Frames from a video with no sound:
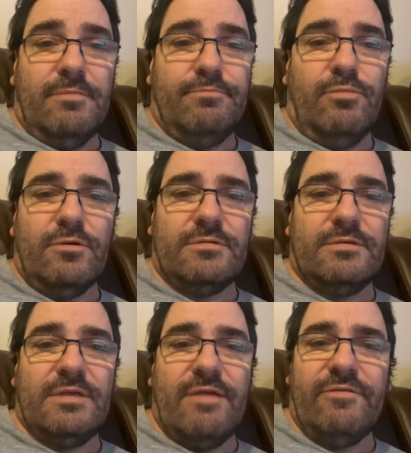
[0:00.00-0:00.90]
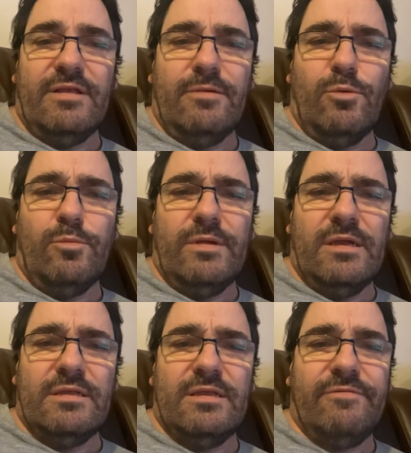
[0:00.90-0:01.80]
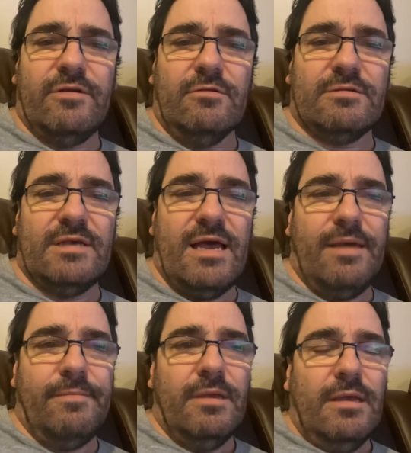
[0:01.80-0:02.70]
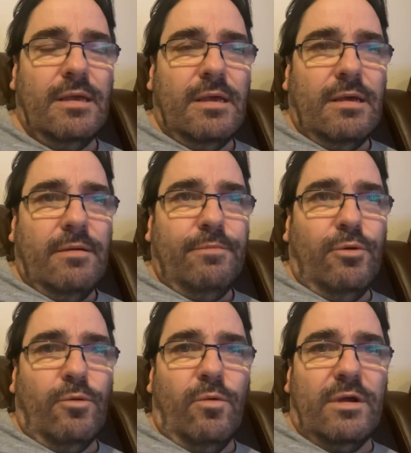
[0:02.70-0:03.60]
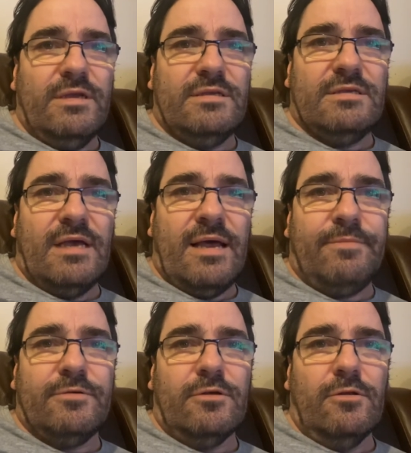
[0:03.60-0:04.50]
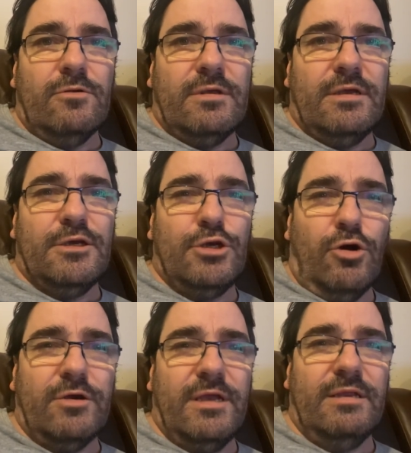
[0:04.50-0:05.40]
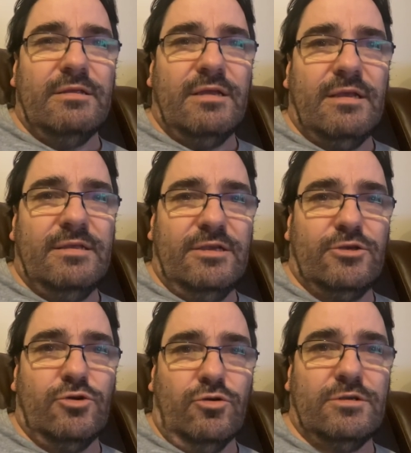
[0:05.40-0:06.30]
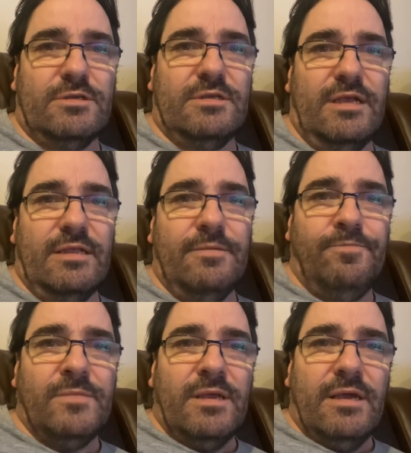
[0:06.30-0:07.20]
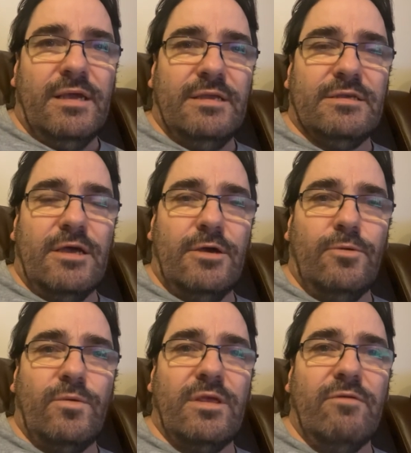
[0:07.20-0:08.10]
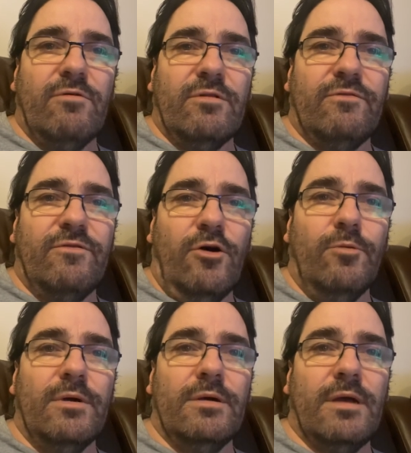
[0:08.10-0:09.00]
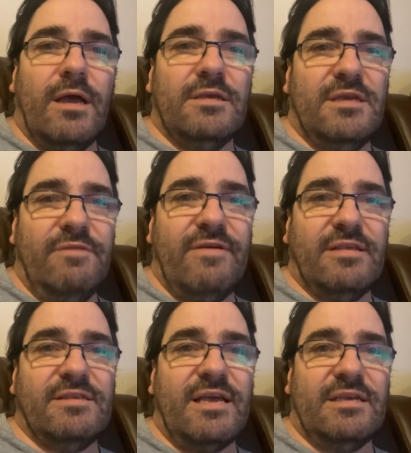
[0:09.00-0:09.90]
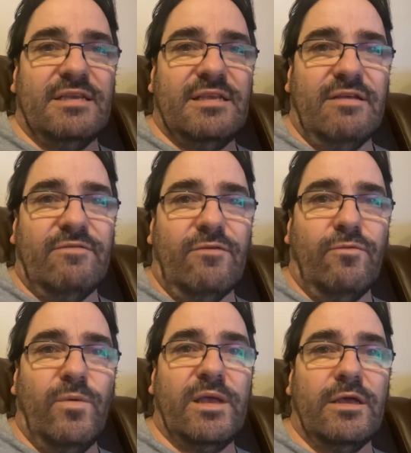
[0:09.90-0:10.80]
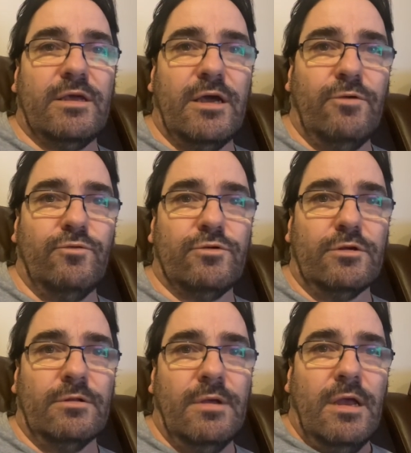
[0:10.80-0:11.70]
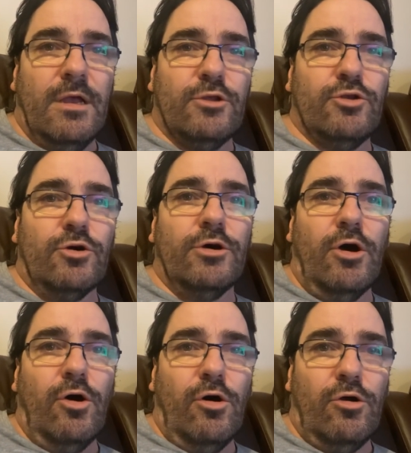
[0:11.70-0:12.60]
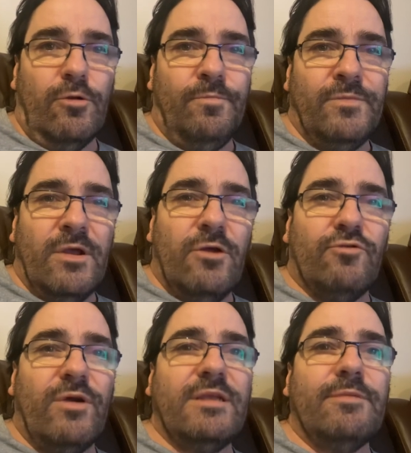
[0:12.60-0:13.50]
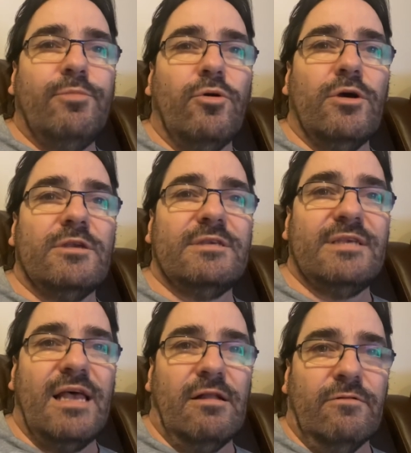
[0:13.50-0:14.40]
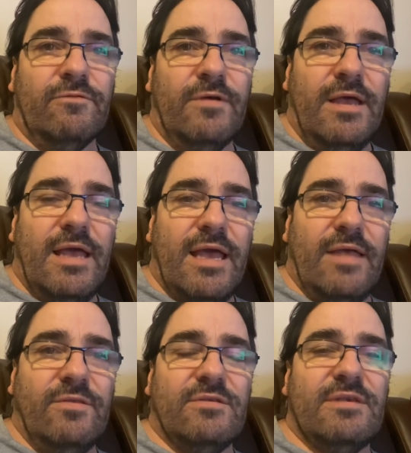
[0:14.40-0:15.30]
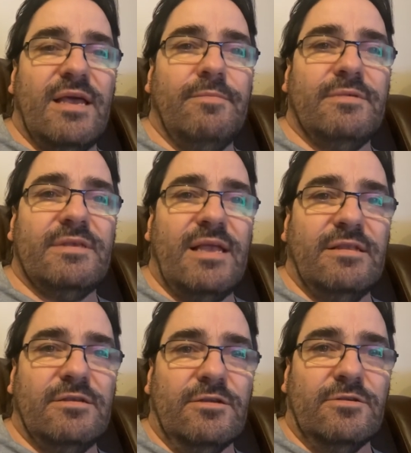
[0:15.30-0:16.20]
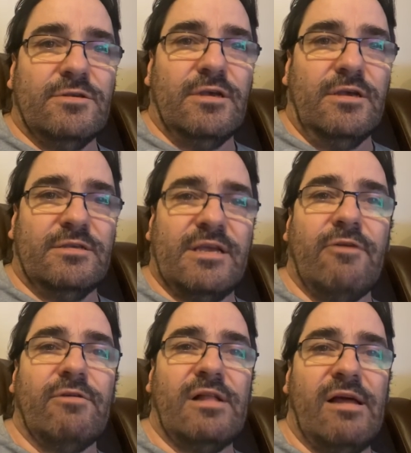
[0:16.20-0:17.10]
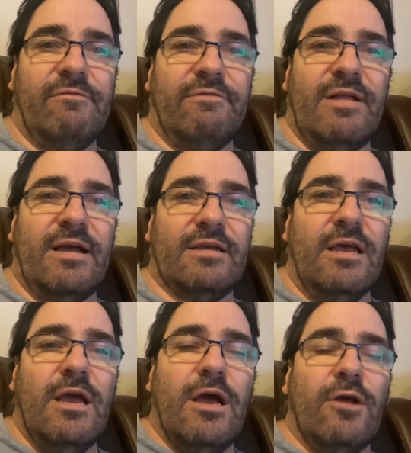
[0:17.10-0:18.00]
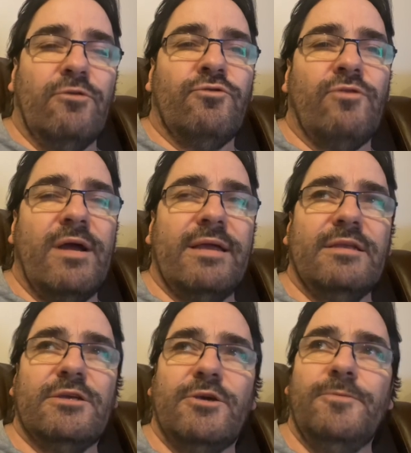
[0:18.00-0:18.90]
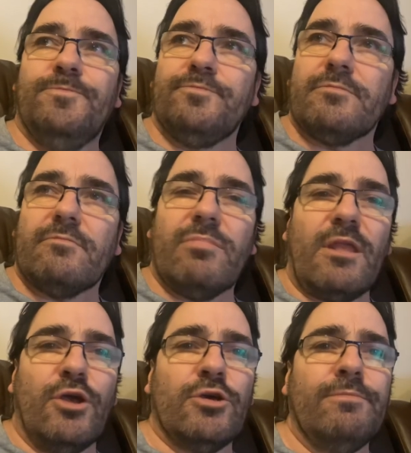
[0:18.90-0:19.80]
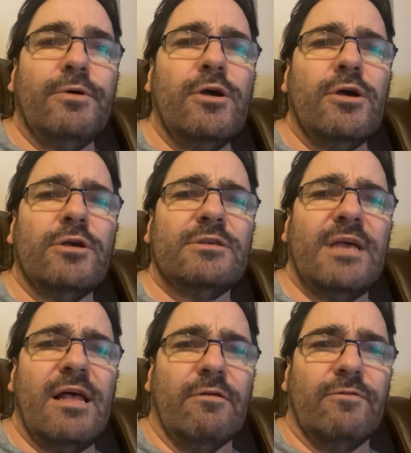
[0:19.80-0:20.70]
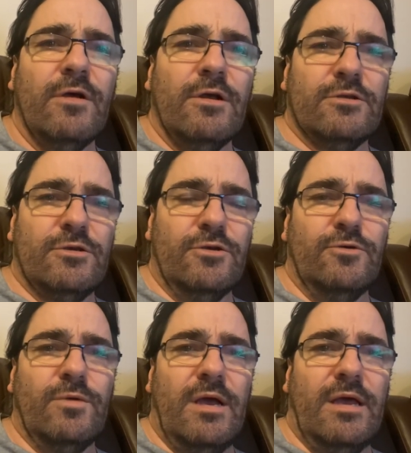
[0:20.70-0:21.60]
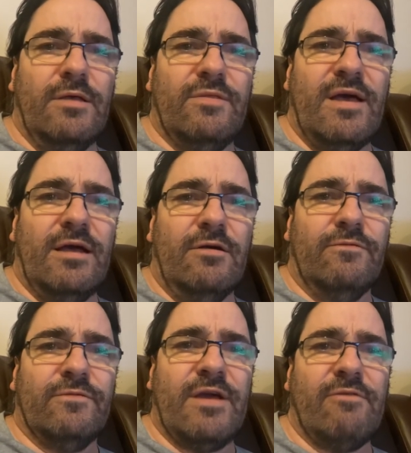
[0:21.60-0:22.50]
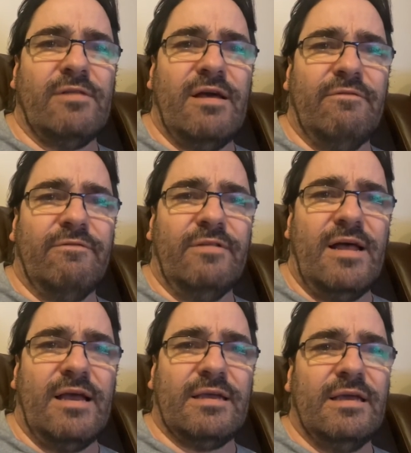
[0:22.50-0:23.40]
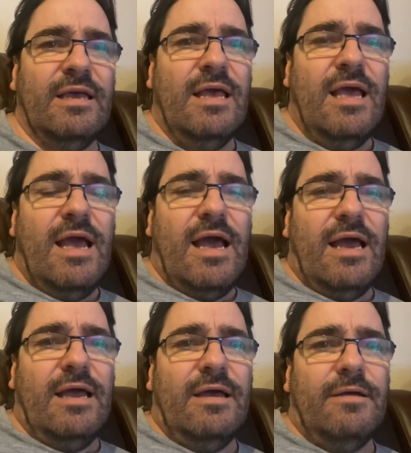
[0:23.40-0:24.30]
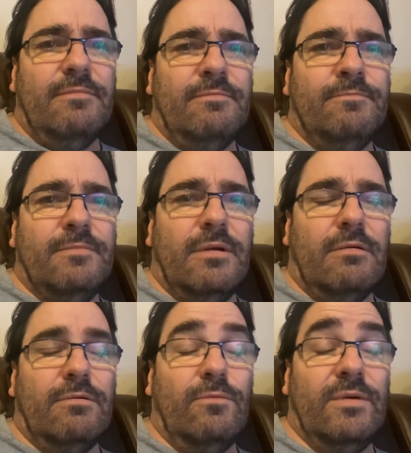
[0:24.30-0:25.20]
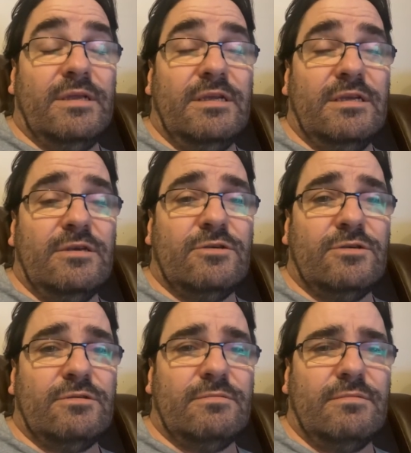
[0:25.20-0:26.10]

But definitely will be a difficult time. But what is absolutely shocking and disgusting is how when you've got the former chief executive of Wigan Council, Donna Hall, trying to put herself in the same sentence as Caroline Flack and trying to compare herself to that of Caroline Flack, um, which is just